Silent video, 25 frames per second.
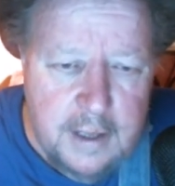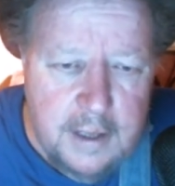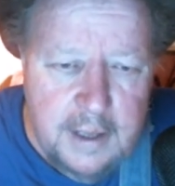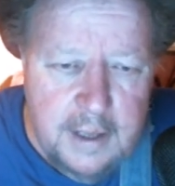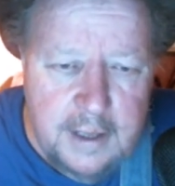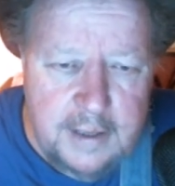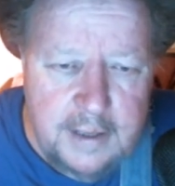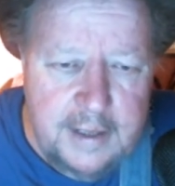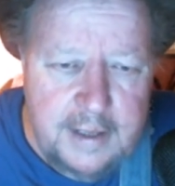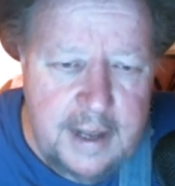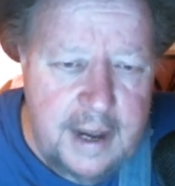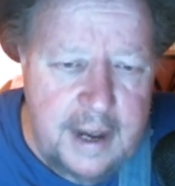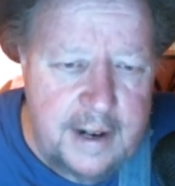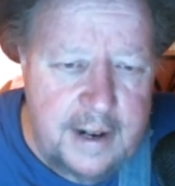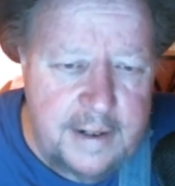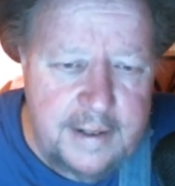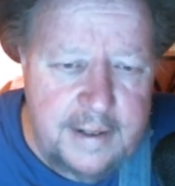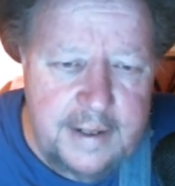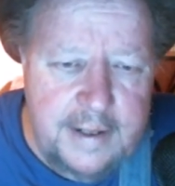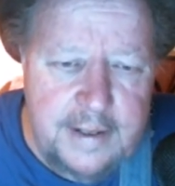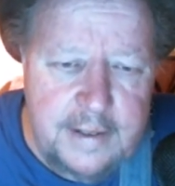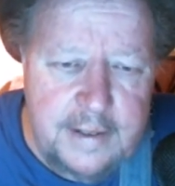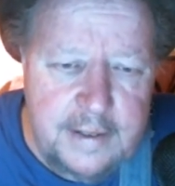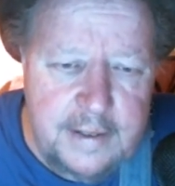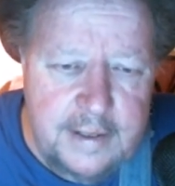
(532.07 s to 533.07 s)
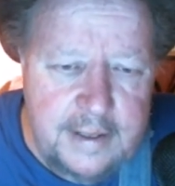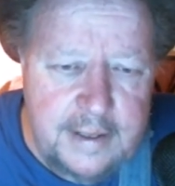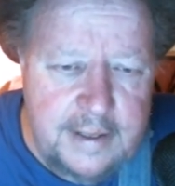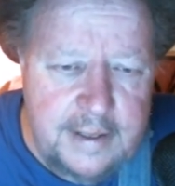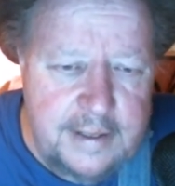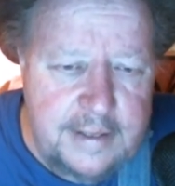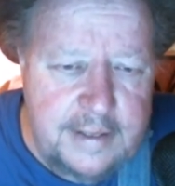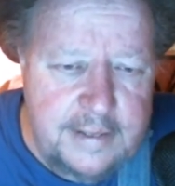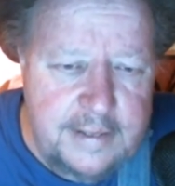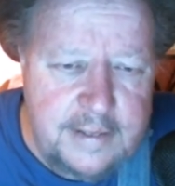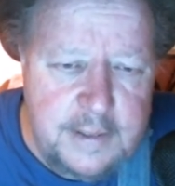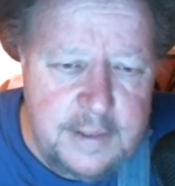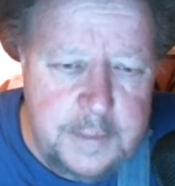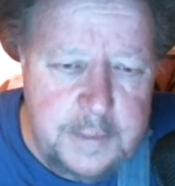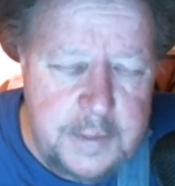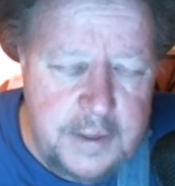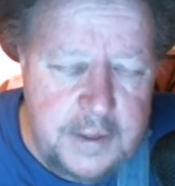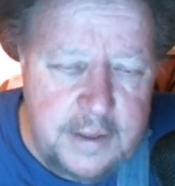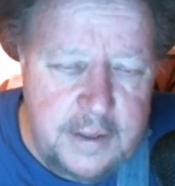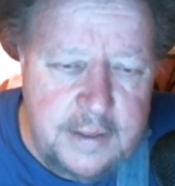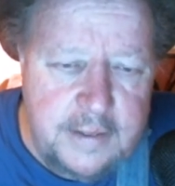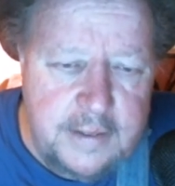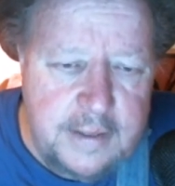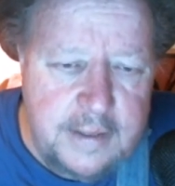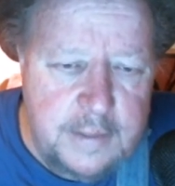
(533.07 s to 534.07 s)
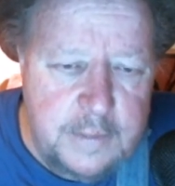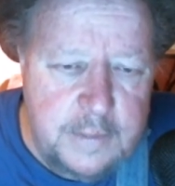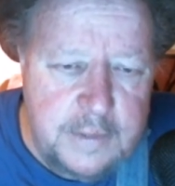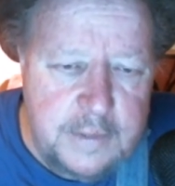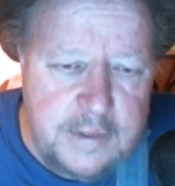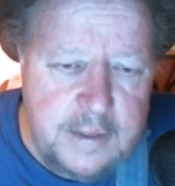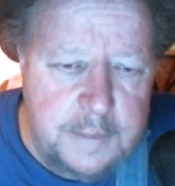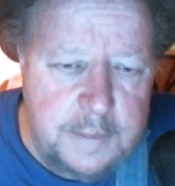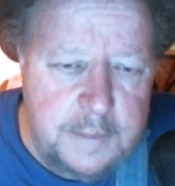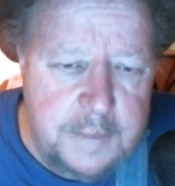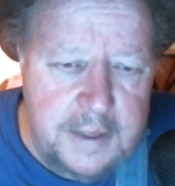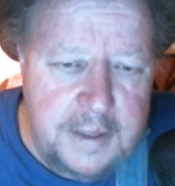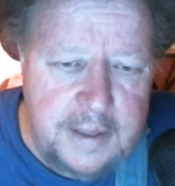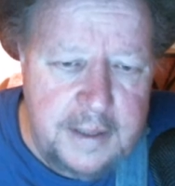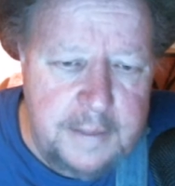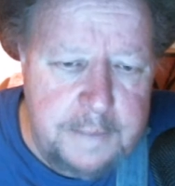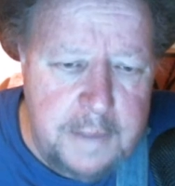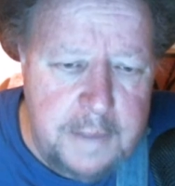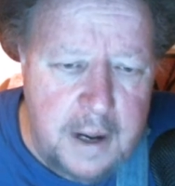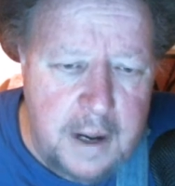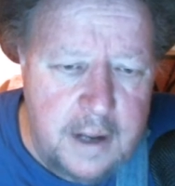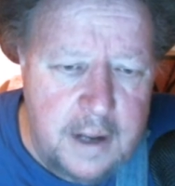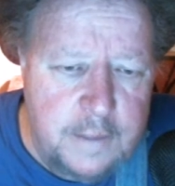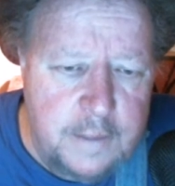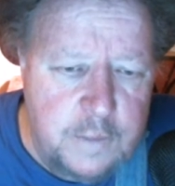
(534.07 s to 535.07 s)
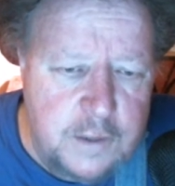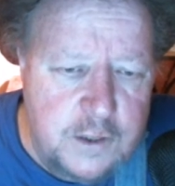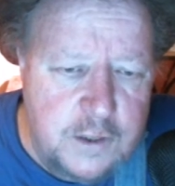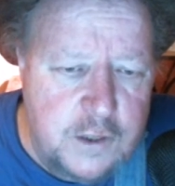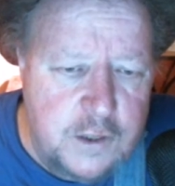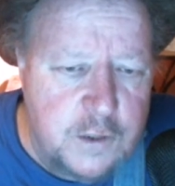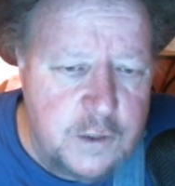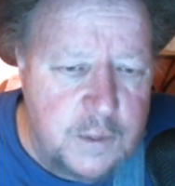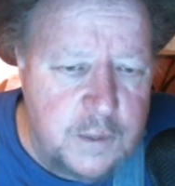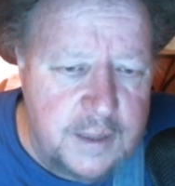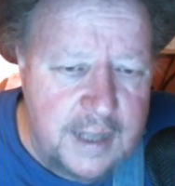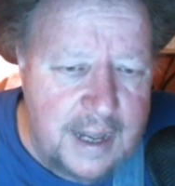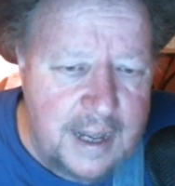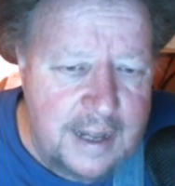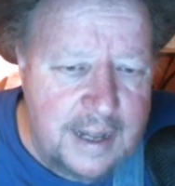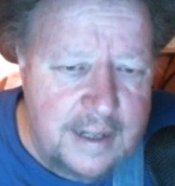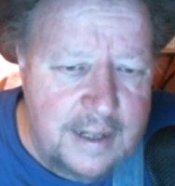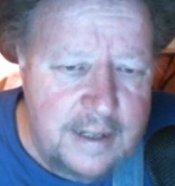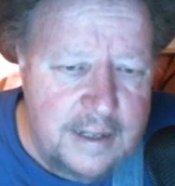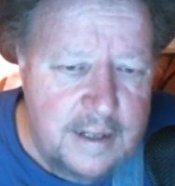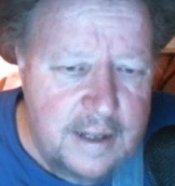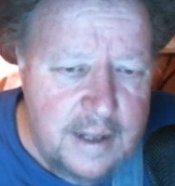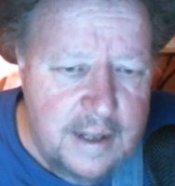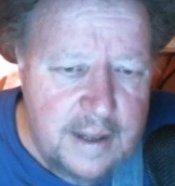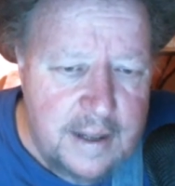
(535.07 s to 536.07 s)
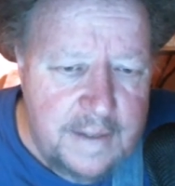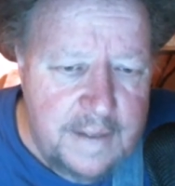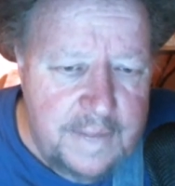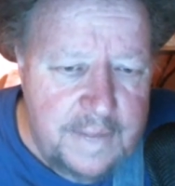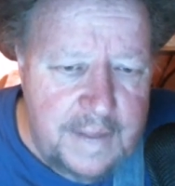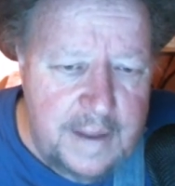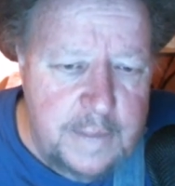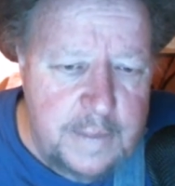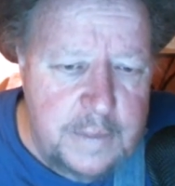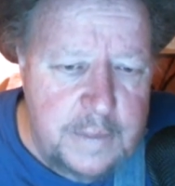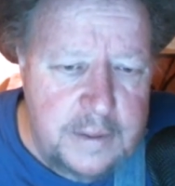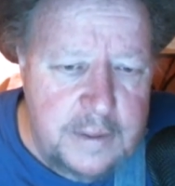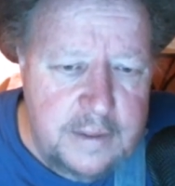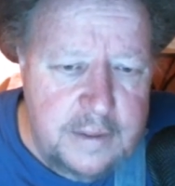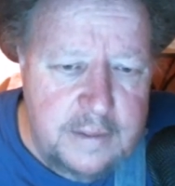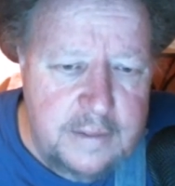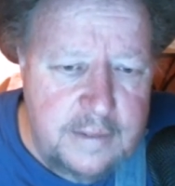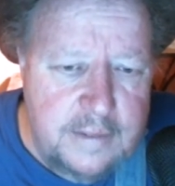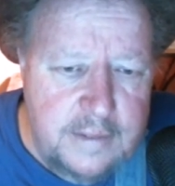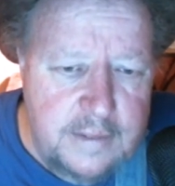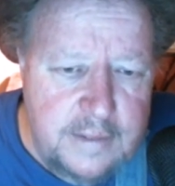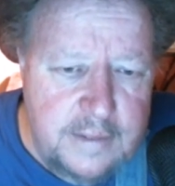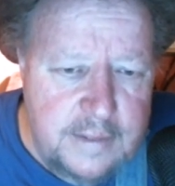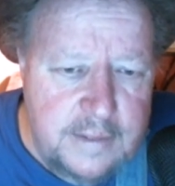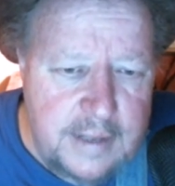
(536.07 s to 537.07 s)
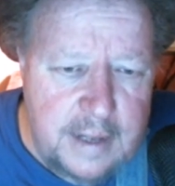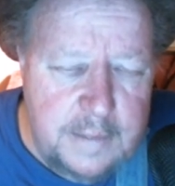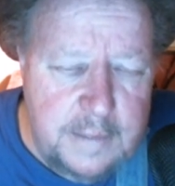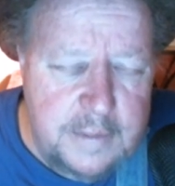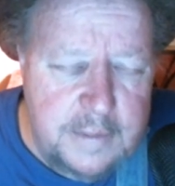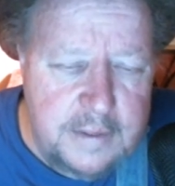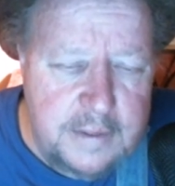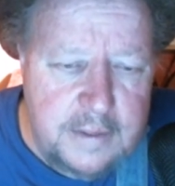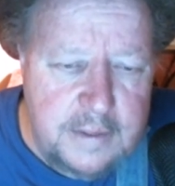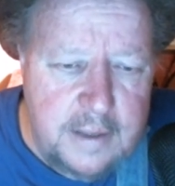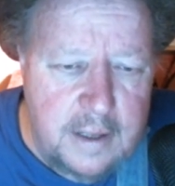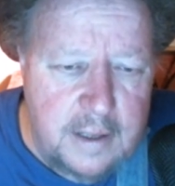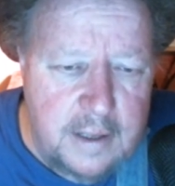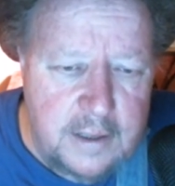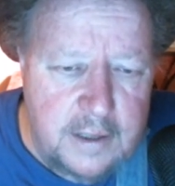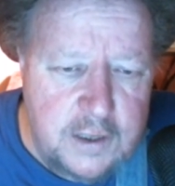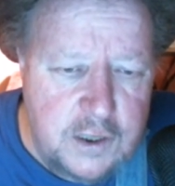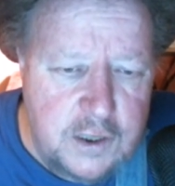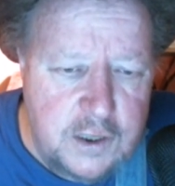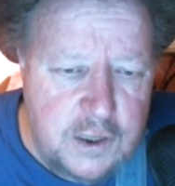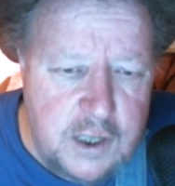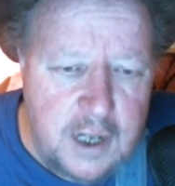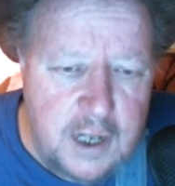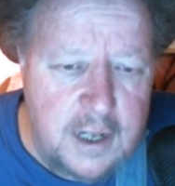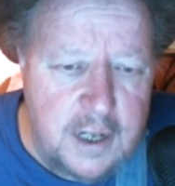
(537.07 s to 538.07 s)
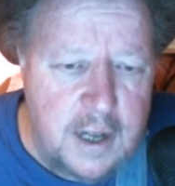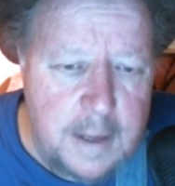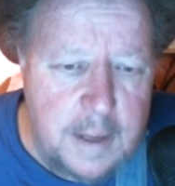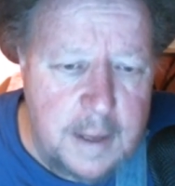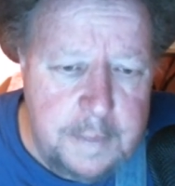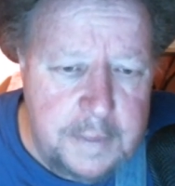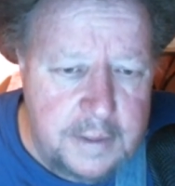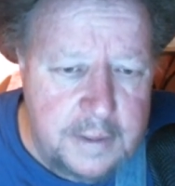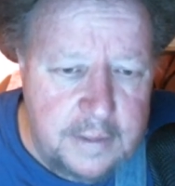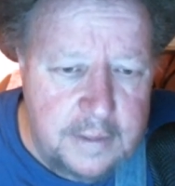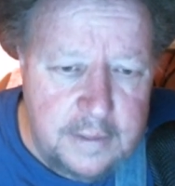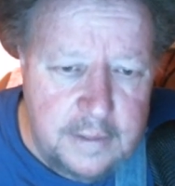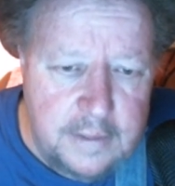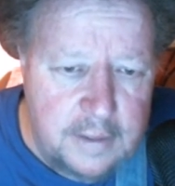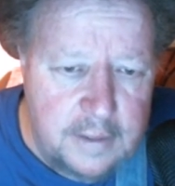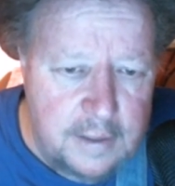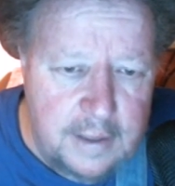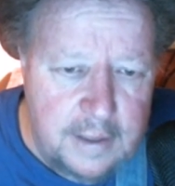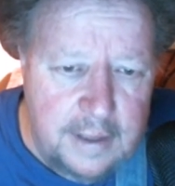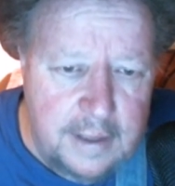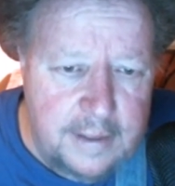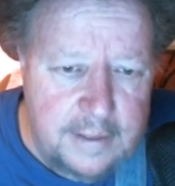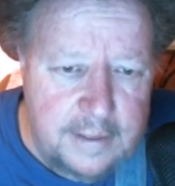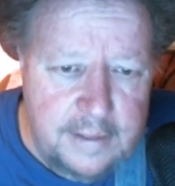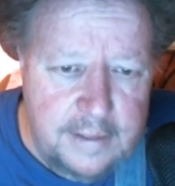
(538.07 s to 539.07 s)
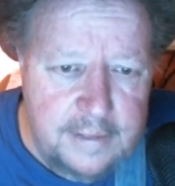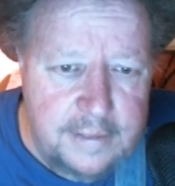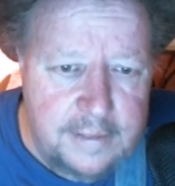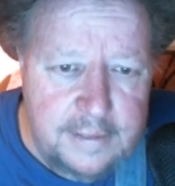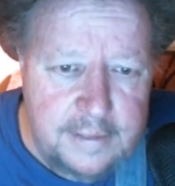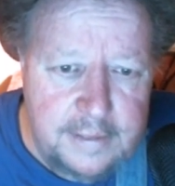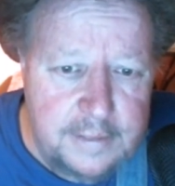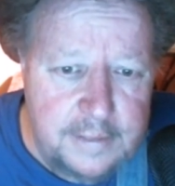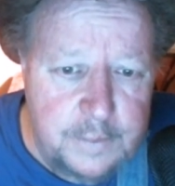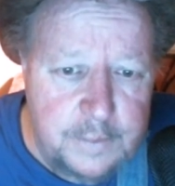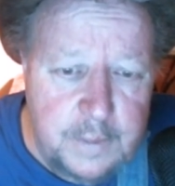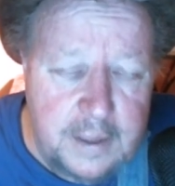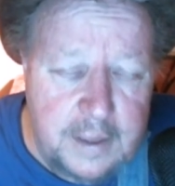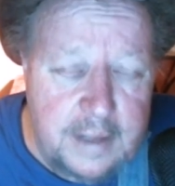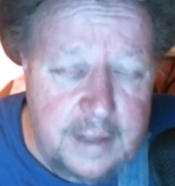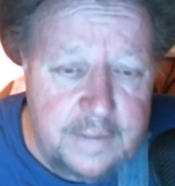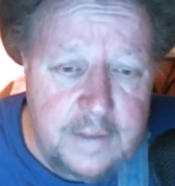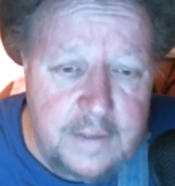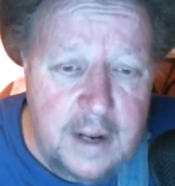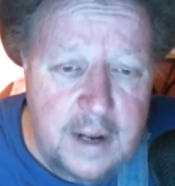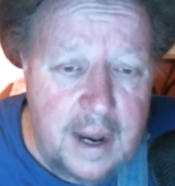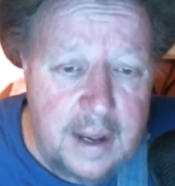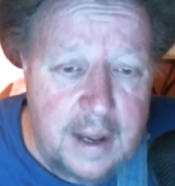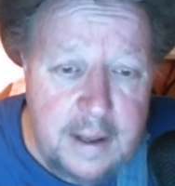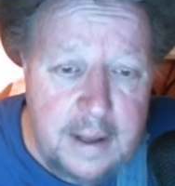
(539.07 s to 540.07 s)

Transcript: In Cary or any of these communities that somebody mod was doing that, they would shut up and let whatever